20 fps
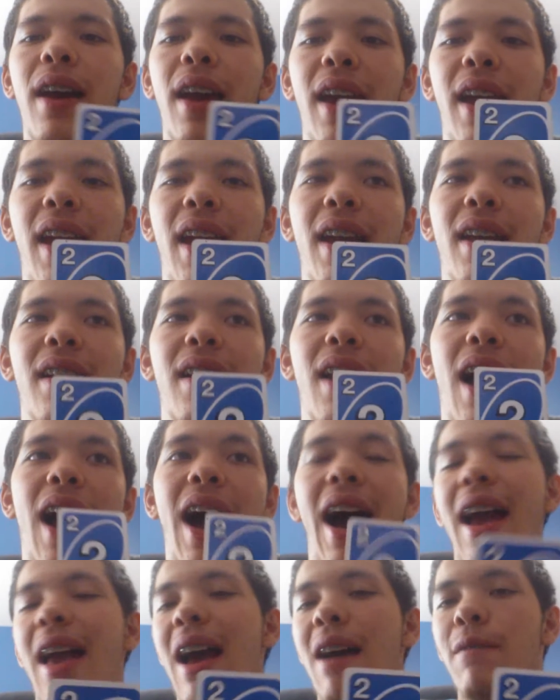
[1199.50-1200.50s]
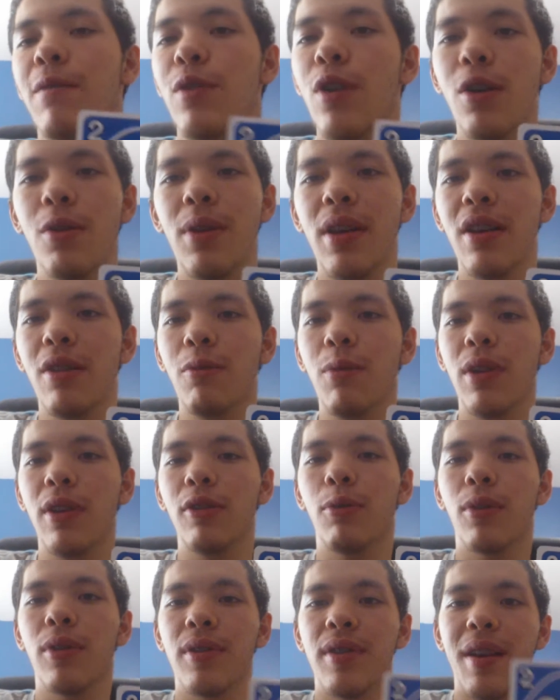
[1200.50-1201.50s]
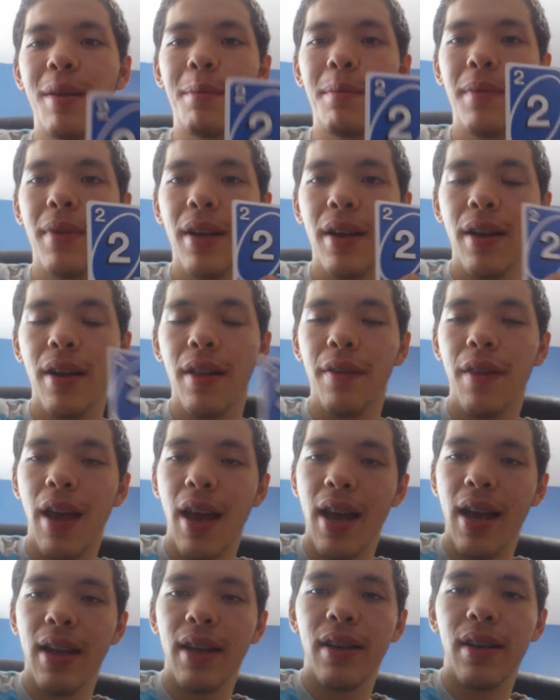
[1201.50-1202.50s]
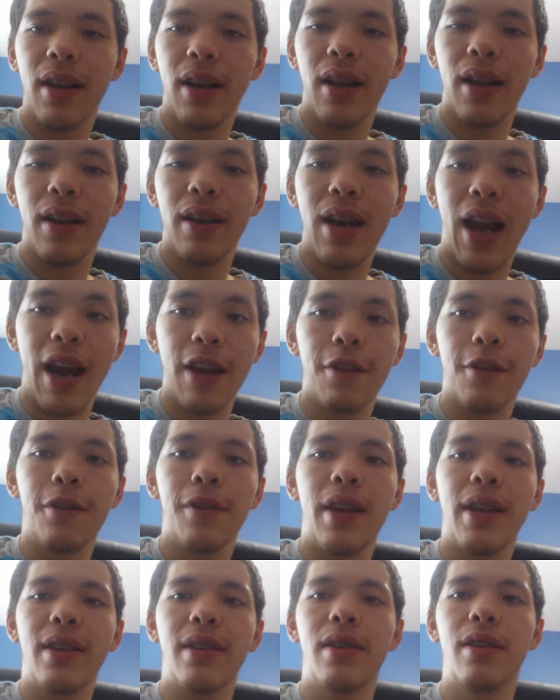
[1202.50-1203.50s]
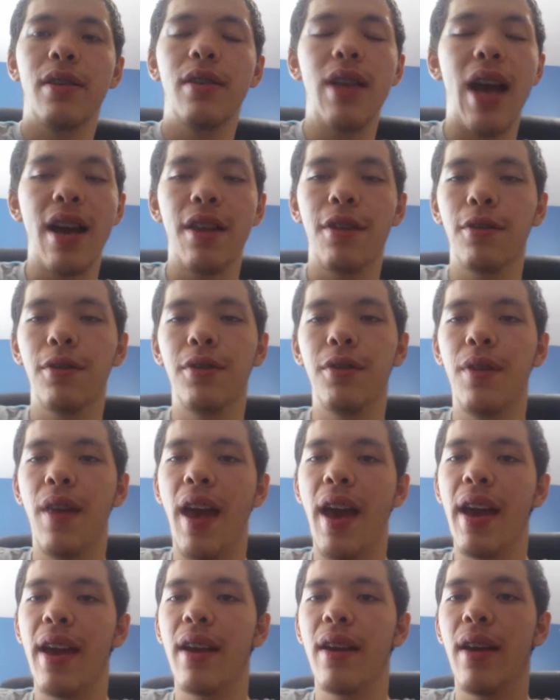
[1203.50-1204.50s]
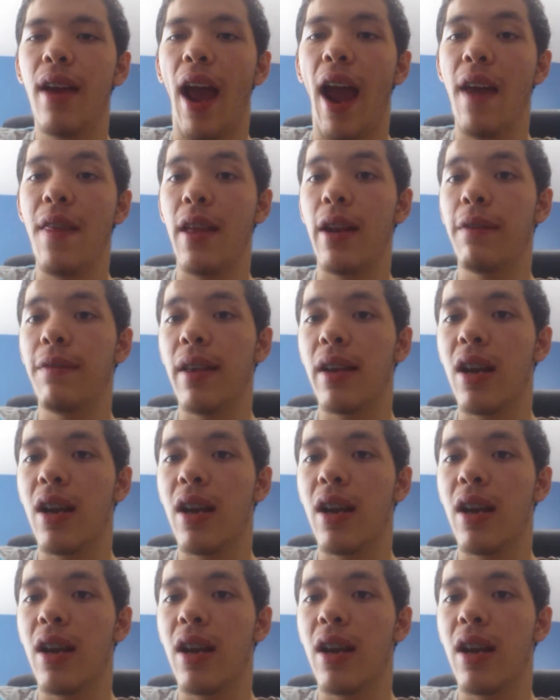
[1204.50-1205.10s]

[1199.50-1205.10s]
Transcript: And I have no ill will towards them. Then neither do they. And then if